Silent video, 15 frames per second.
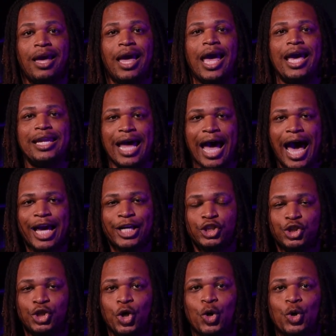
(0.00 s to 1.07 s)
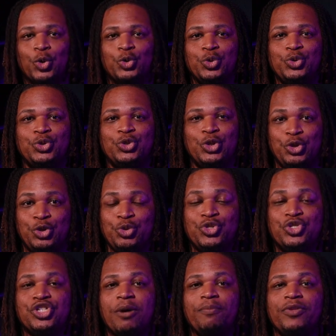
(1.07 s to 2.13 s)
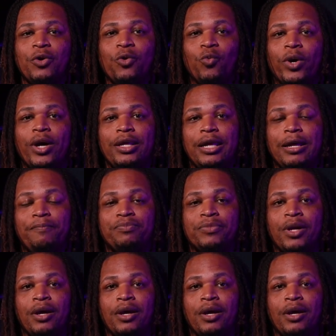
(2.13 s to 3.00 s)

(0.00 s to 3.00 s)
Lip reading: And I chose to do something with it